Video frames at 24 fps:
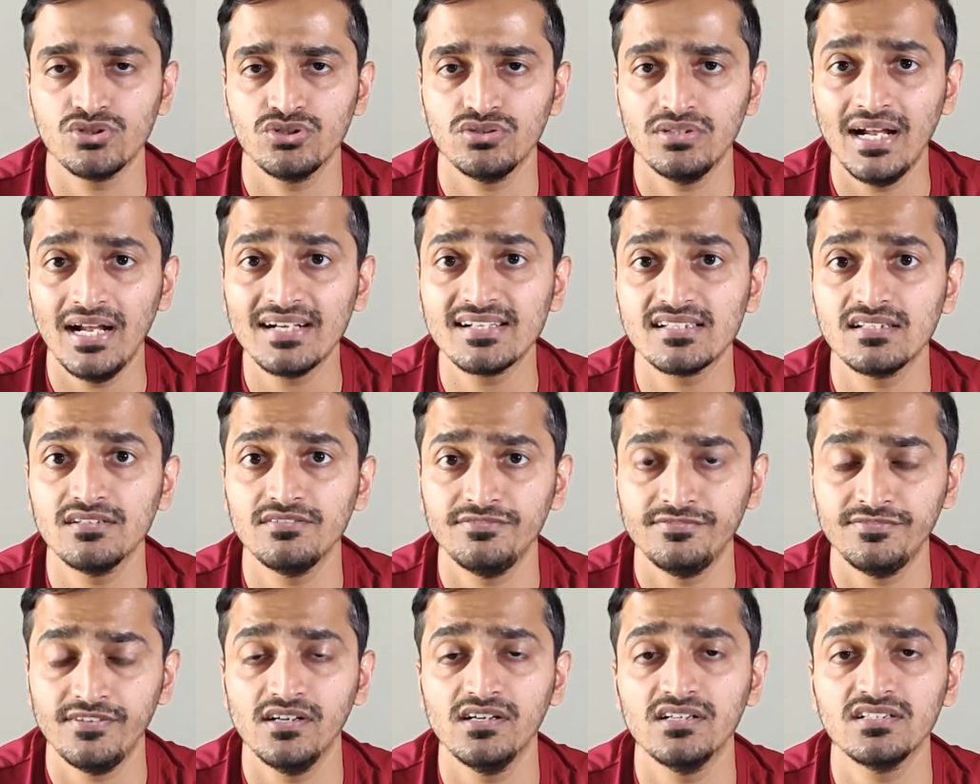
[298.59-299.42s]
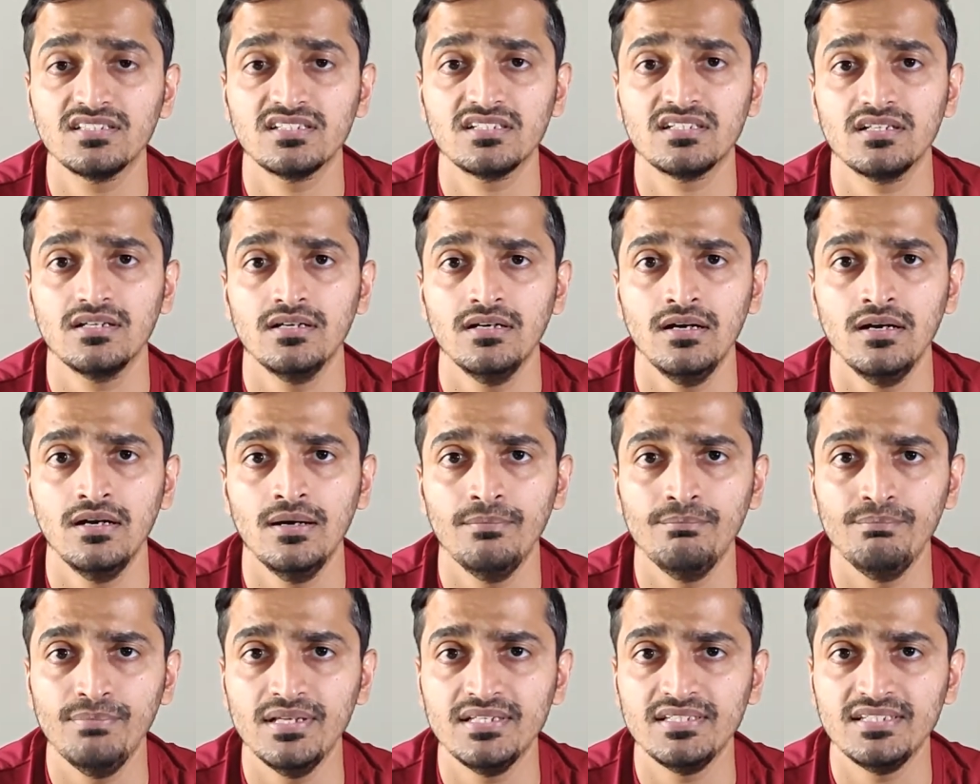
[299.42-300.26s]
So that's the first
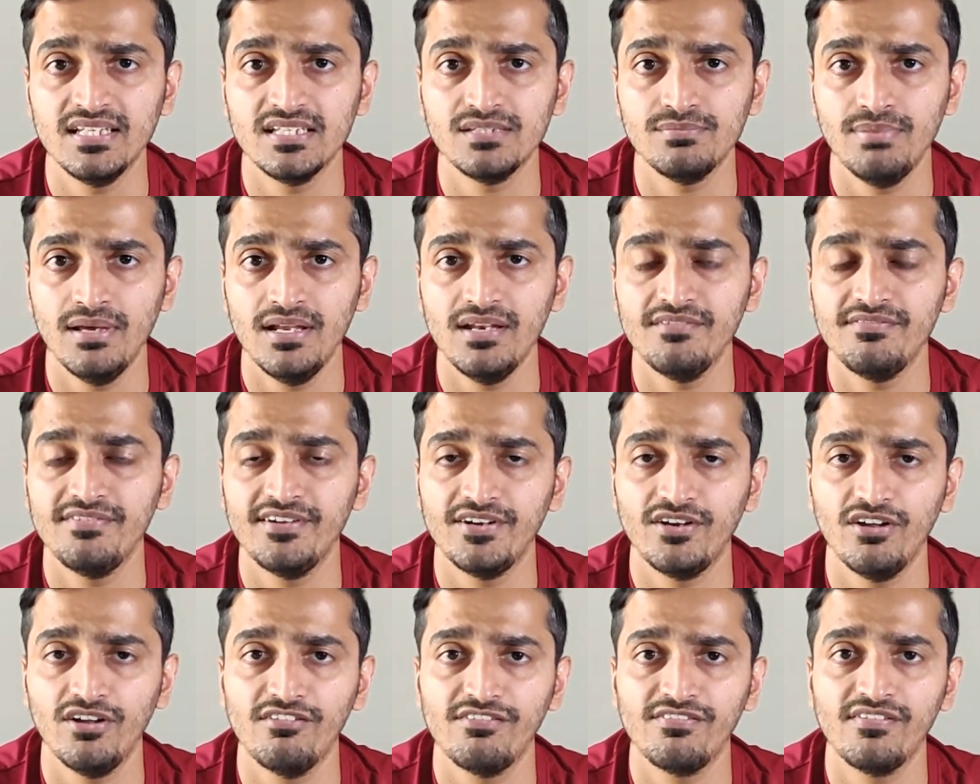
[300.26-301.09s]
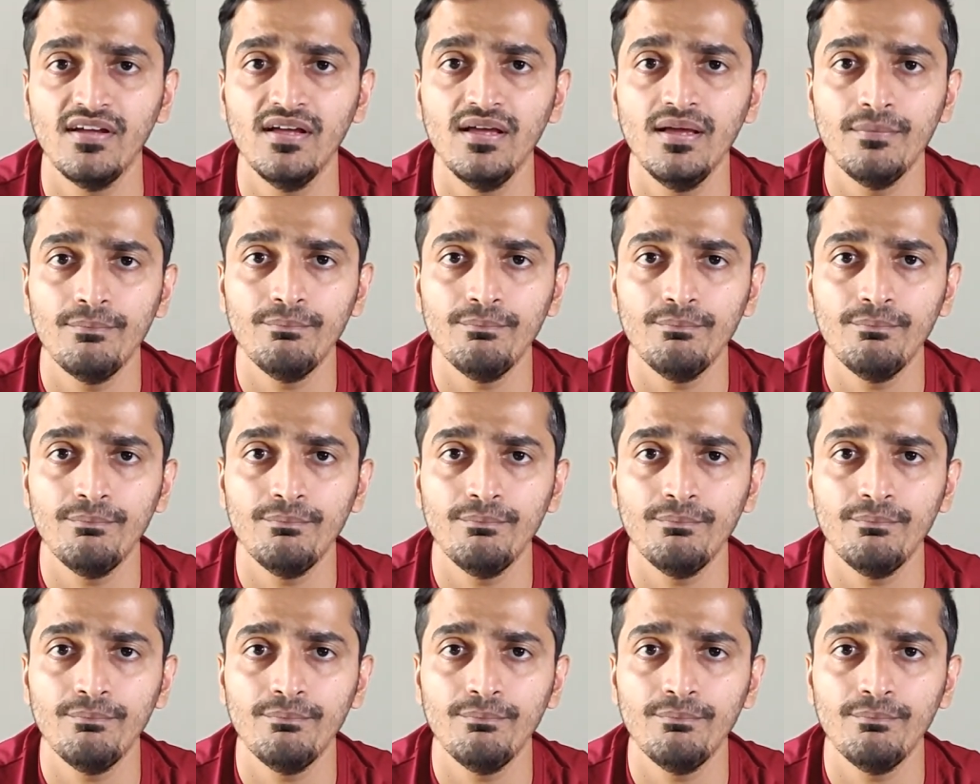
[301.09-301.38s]
business benefit of